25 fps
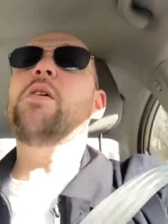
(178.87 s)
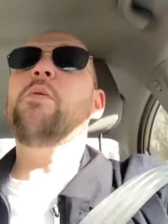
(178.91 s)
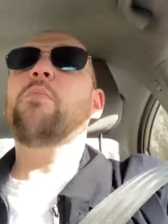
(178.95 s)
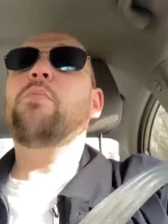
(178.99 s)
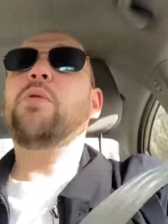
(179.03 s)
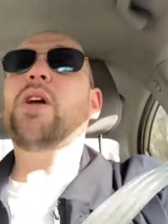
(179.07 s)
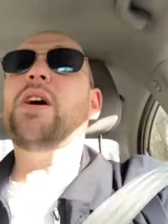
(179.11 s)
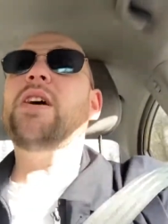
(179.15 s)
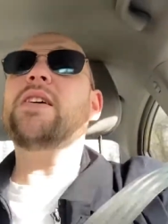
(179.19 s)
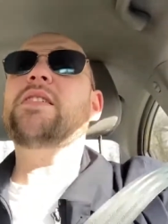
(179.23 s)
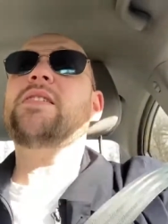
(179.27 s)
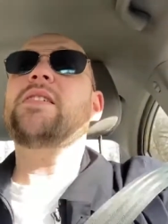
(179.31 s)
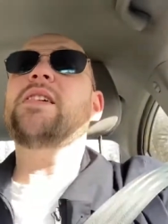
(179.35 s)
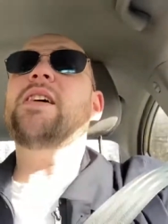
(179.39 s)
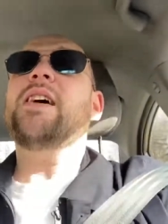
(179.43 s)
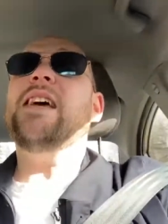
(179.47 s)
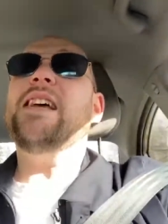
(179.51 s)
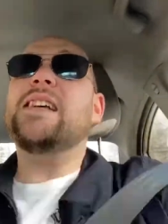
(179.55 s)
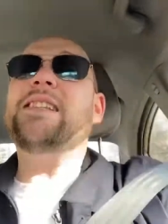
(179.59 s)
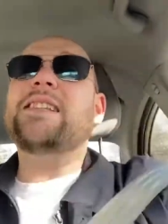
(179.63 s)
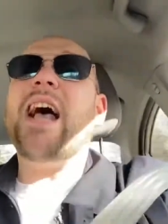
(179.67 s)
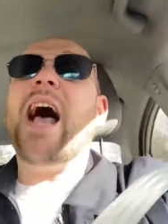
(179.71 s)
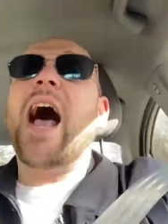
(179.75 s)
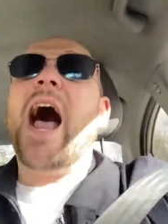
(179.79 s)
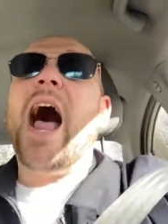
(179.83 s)
Plus,
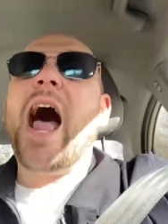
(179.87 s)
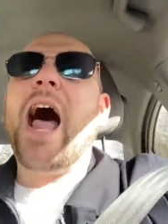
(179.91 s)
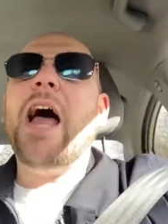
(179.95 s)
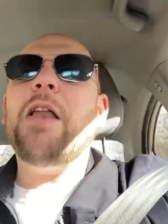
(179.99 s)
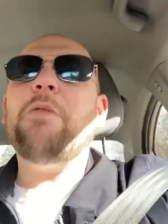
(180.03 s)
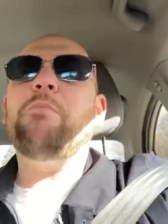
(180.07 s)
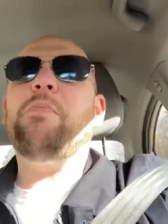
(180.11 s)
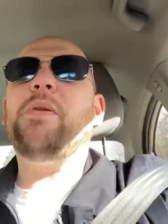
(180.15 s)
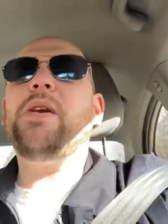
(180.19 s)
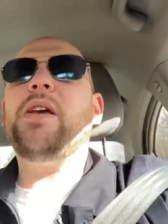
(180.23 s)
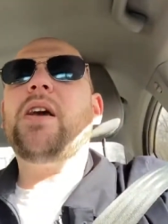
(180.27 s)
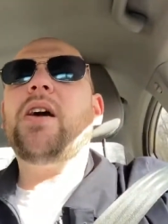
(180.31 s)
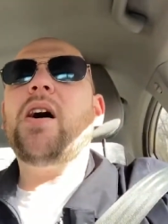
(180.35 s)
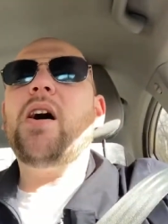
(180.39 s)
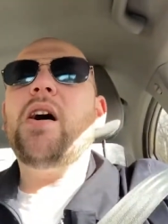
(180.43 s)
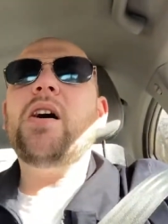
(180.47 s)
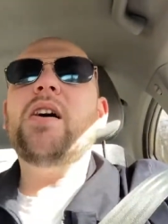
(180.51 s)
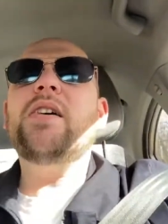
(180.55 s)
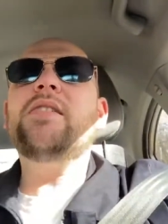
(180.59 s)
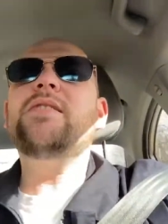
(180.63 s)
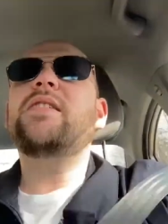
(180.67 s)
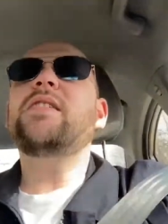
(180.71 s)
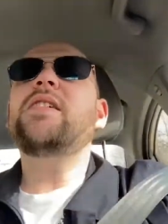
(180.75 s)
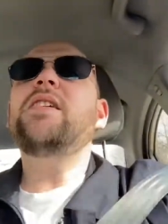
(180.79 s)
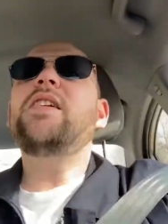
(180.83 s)
it's hot
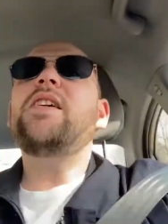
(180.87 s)
because